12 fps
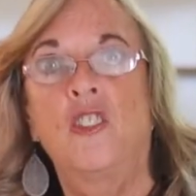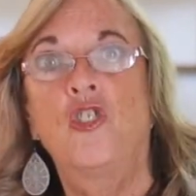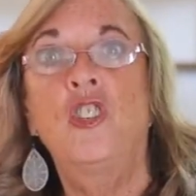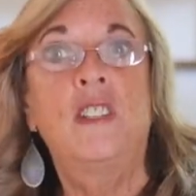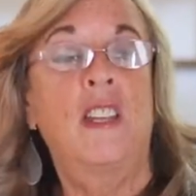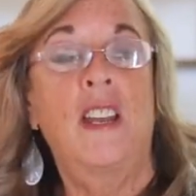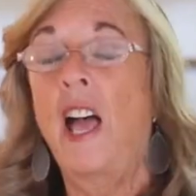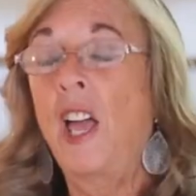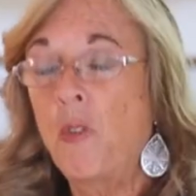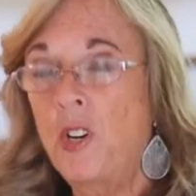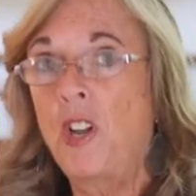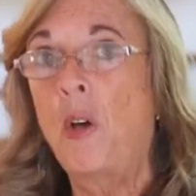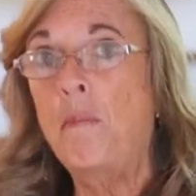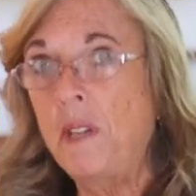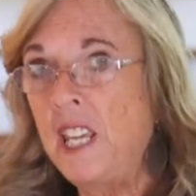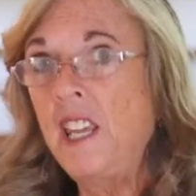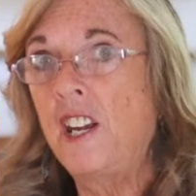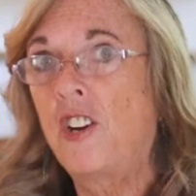She said, I would not
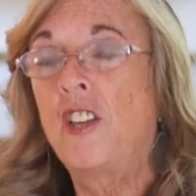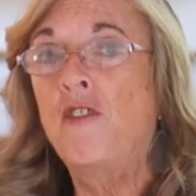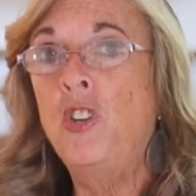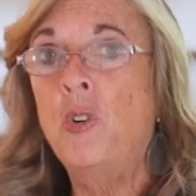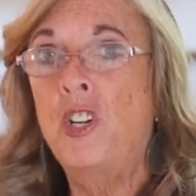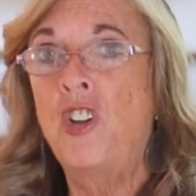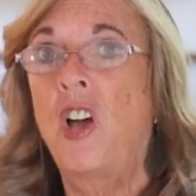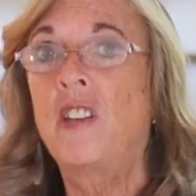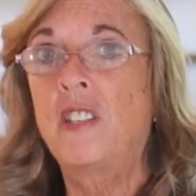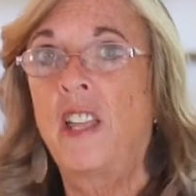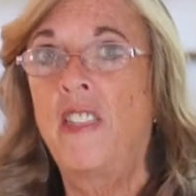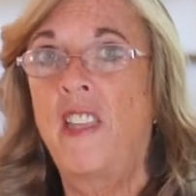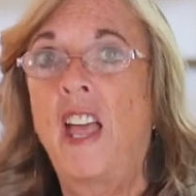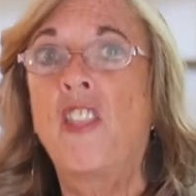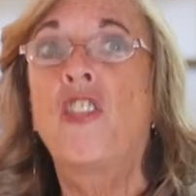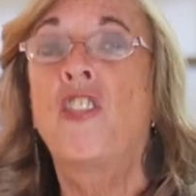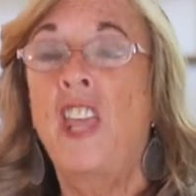be here if you had not done that.